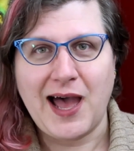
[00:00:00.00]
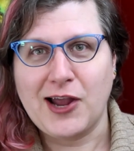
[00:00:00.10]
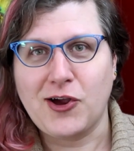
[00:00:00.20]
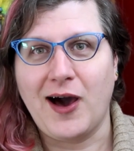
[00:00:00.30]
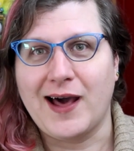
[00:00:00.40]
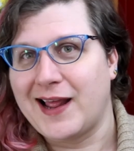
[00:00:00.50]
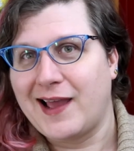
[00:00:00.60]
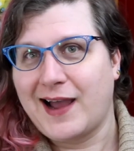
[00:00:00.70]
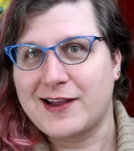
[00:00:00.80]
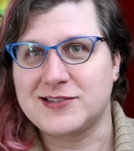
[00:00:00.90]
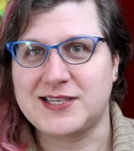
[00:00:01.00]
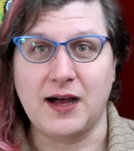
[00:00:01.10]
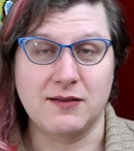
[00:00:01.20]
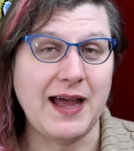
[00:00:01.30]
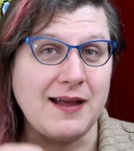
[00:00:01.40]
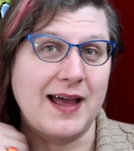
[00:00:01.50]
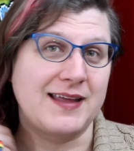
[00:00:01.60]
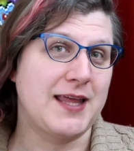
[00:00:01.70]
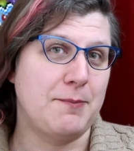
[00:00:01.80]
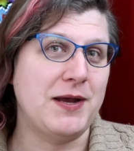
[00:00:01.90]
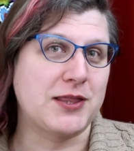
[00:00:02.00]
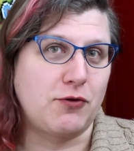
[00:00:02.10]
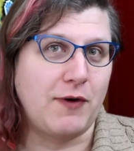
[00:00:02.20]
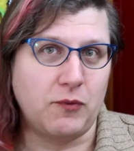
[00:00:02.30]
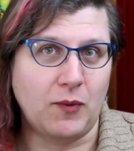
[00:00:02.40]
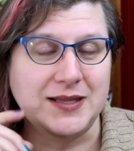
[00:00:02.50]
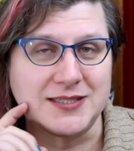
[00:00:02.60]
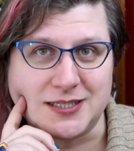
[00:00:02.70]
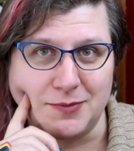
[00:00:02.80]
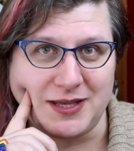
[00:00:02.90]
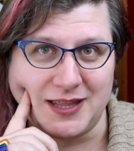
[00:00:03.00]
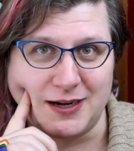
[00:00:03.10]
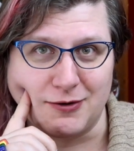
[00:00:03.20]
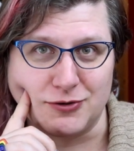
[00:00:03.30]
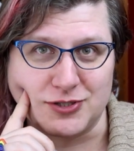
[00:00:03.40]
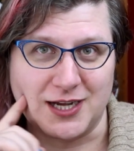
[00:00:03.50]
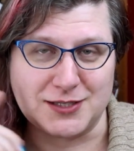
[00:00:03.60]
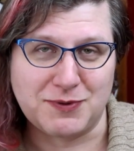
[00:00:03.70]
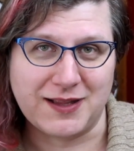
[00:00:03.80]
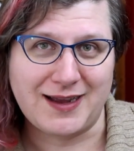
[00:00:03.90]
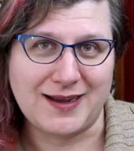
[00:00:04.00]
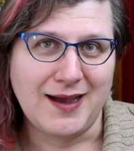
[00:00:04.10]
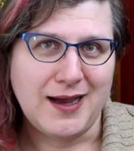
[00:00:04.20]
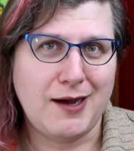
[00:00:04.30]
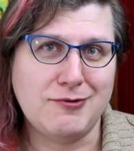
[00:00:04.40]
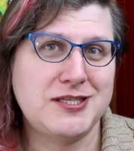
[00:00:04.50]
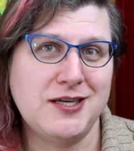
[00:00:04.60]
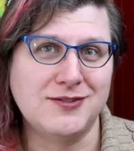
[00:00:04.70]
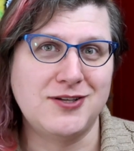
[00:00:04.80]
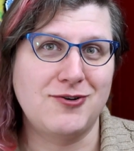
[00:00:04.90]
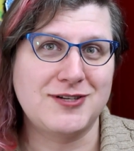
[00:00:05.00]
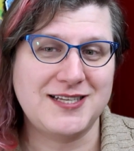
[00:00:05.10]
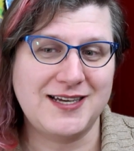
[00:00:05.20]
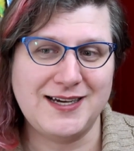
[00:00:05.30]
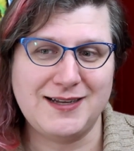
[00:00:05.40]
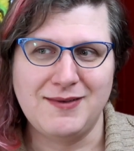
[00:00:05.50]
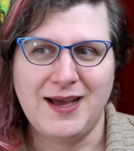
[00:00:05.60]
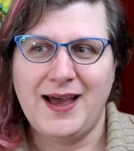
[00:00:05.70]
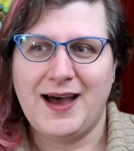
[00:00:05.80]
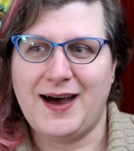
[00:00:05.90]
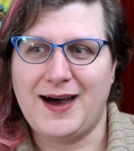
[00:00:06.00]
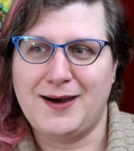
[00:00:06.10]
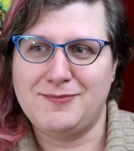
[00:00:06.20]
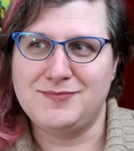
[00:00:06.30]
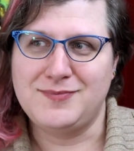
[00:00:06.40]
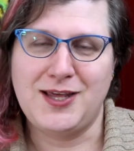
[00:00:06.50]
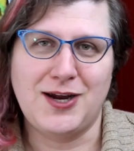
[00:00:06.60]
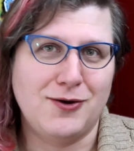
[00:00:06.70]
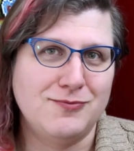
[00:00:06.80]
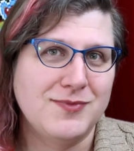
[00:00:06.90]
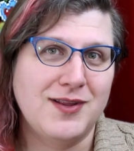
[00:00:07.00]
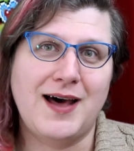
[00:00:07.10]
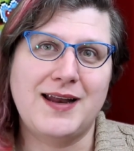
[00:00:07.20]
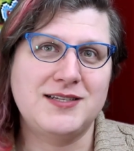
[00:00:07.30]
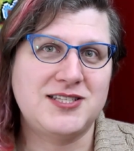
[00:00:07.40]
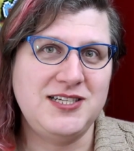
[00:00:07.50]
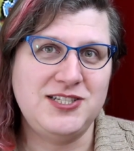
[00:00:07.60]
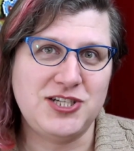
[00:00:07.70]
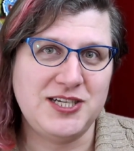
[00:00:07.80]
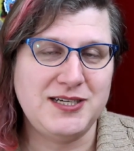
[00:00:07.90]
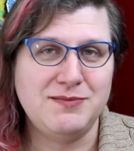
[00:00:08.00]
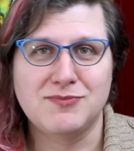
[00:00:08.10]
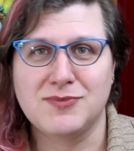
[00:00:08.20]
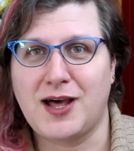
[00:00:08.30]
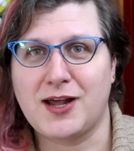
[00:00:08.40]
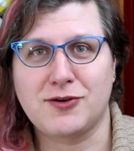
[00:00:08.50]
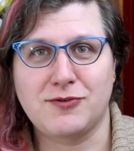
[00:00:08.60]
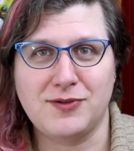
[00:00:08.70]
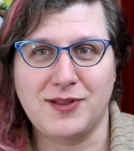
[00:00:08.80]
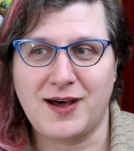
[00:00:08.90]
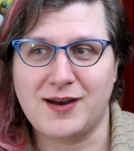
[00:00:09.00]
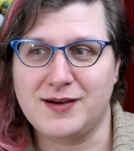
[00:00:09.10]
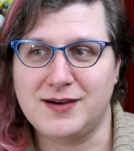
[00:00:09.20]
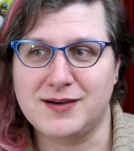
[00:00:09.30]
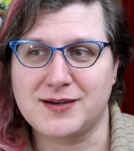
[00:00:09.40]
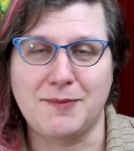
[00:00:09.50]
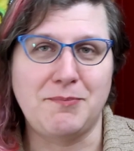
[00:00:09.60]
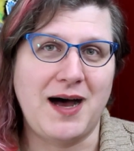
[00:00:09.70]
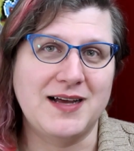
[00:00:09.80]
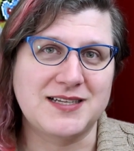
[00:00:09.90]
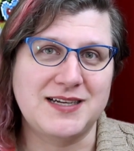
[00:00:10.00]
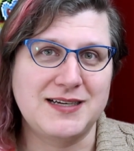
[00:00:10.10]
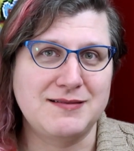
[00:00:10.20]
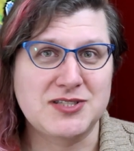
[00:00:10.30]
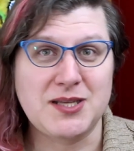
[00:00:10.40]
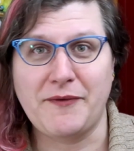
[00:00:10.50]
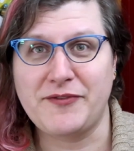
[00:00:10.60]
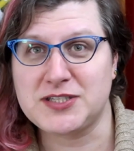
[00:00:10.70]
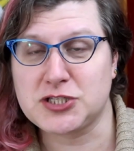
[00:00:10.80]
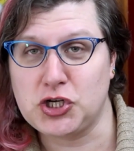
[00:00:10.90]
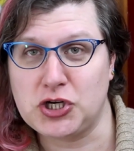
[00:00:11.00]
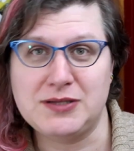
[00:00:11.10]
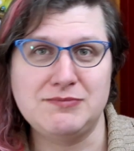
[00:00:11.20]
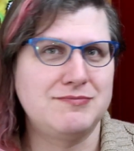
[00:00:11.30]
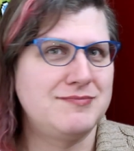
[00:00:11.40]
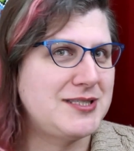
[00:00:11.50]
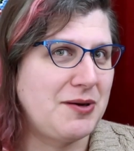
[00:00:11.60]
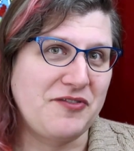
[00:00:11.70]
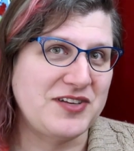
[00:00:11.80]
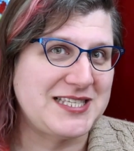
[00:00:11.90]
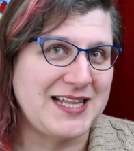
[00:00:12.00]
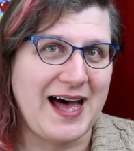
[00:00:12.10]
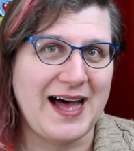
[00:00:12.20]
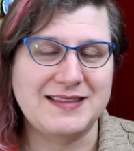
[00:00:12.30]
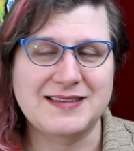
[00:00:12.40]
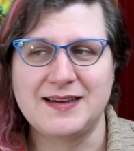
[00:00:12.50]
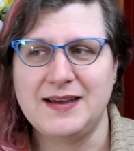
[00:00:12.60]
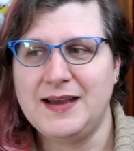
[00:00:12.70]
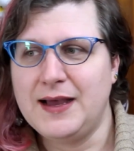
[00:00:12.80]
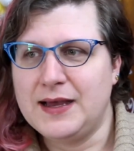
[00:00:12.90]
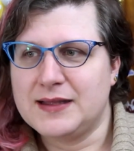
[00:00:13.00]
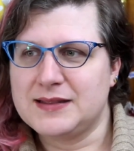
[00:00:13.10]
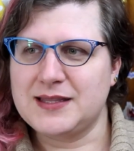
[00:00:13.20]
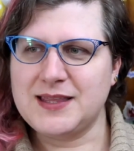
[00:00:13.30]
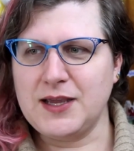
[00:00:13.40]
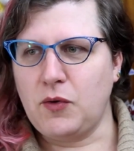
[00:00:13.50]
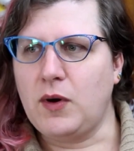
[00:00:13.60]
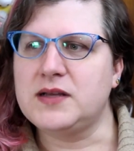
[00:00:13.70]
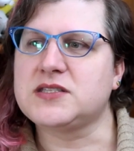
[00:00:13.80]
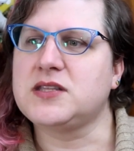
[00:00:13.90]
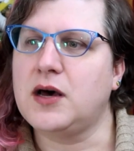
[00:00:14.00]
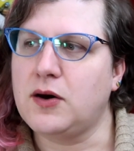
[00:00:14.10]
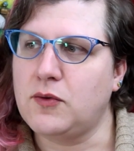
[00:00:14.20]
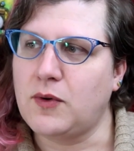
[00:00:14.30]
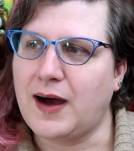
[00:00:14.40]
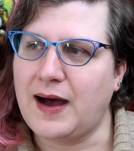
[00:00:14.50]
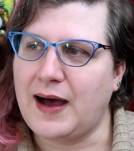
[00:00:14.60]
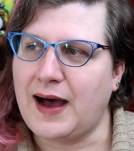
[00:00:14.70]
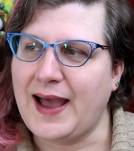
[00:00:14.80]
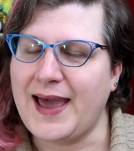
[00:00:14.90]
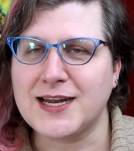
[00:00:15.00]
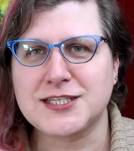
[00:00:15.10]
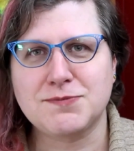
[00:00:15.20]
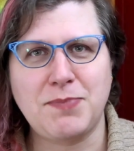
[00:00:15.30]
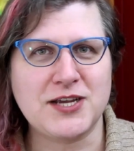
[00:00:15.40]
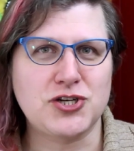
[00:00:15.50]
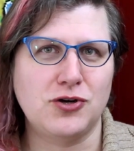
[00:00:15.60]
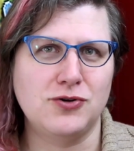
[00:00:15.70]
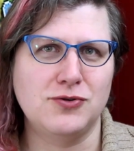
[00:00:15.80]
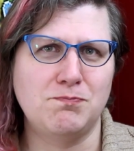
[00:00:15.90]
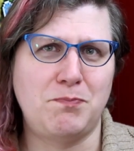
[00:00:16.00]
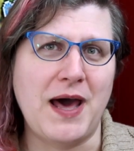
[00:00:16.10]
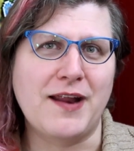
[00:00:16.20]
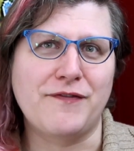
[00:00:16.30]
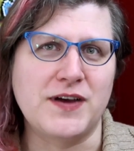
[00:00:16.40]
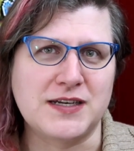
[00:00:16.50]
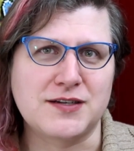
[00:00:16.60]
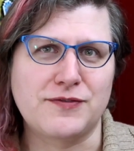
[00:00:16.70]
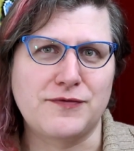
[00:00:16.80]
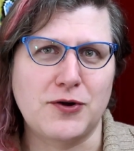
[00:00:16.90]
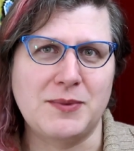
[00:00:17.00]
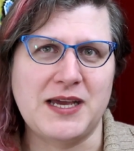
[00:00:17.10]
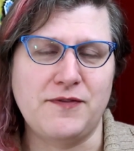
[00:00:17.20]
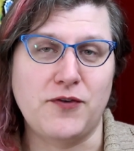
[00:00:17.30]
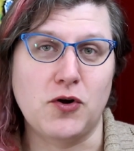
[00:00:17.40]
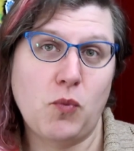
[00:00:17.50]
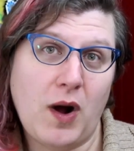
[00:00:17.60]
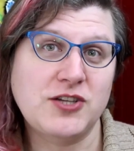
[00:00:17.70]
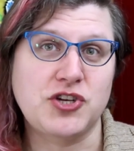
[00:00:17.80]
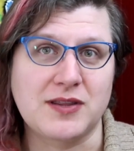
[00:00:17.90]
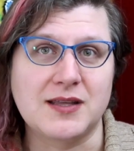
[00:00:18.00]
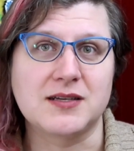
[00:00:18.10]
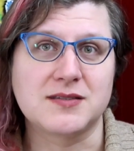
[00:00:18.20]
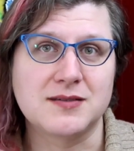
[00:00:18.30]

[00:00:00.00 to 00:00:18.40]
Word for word: I caught it. I could tell. Not like they picked the right ones to be the hero shots, but like I was still noticing it. Um, you know, a lot of CG, a lot of lot of compositing. Some of it's good, some of it's not. The thing was though, I had a special benefit for me for watching this.